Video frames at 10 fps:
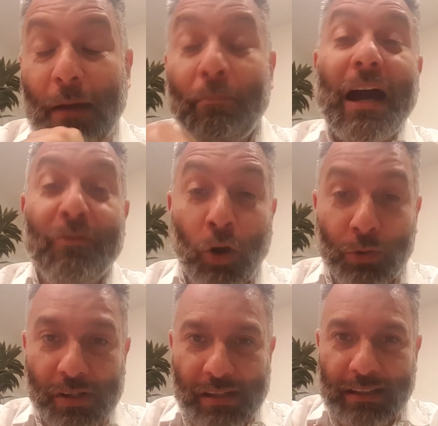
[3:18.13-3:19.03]
My
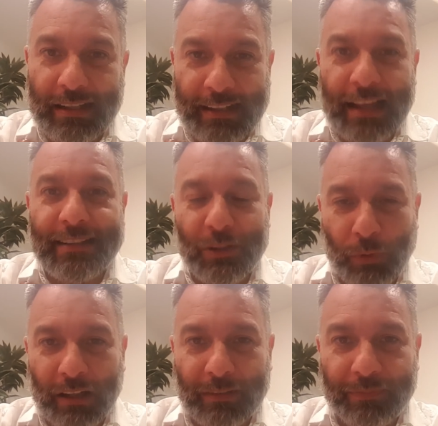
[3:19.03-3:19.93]
vote is that they did
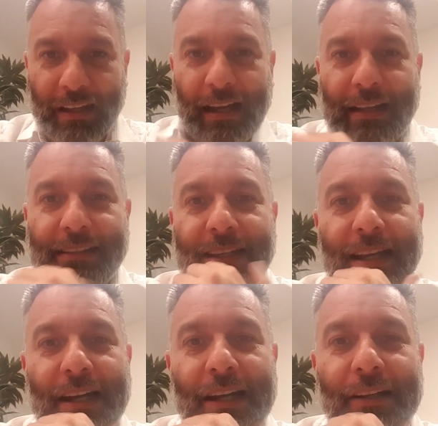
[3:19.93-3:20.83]
well, and they
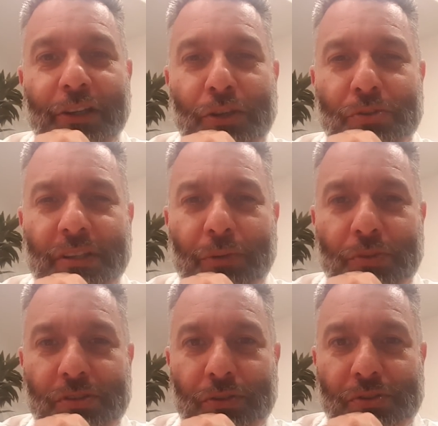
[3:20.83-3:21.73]
are using their
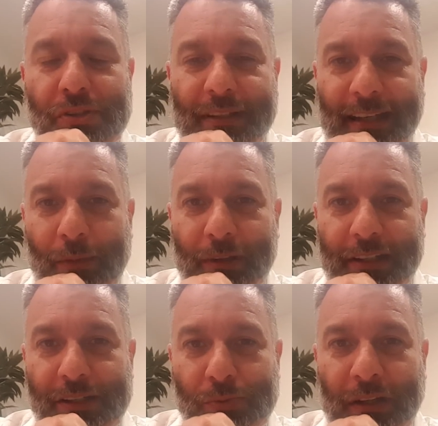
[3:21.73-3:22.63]
resources
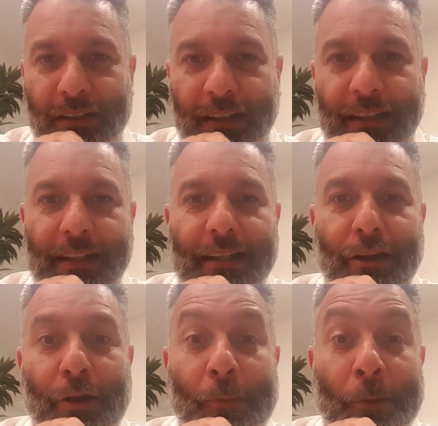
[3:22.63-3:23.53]
cleverly as well.
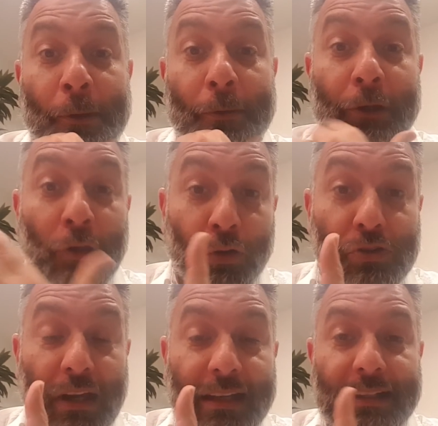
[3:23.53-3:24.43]
It
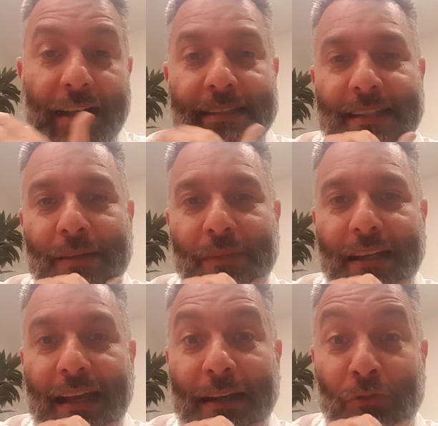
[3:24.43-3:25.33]
looks like a team
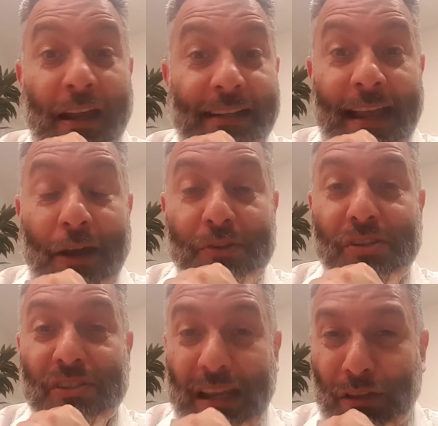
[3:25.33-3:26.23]
that right now is
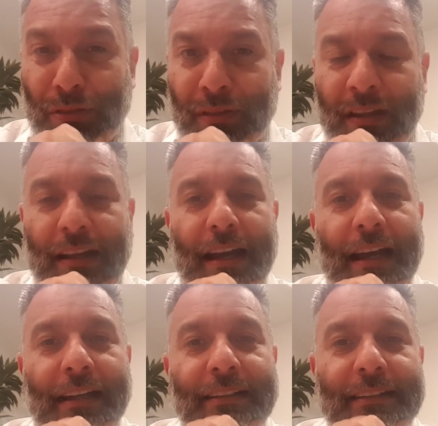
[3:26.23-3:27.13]
sixth
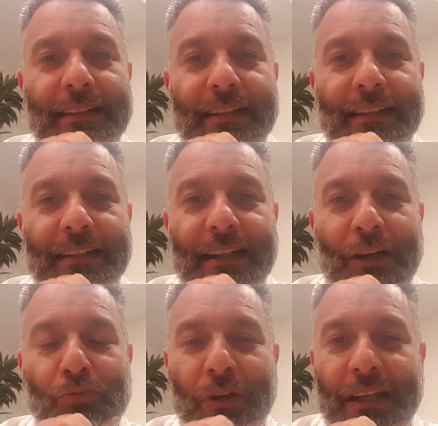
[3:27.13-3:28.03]
and
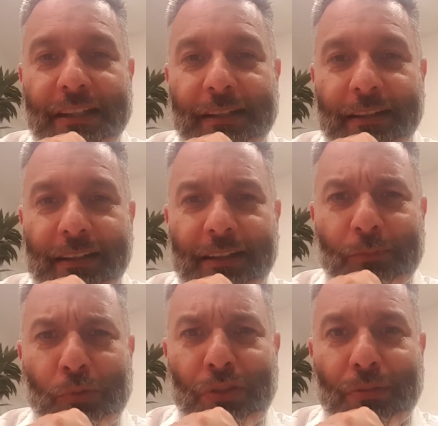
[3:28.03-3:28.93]
really
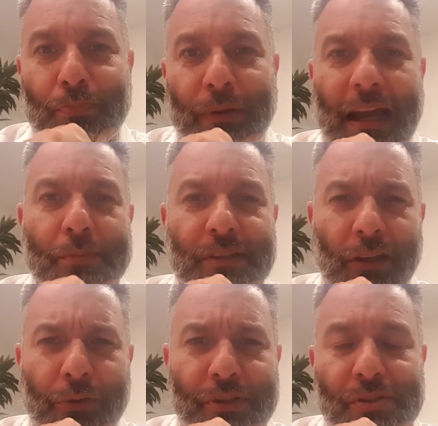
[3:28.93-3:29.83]
with perhaps the
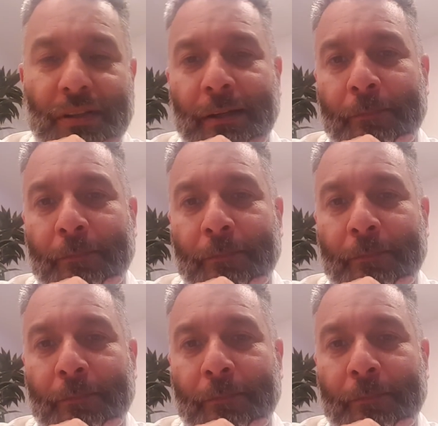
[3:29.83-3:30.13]
lowest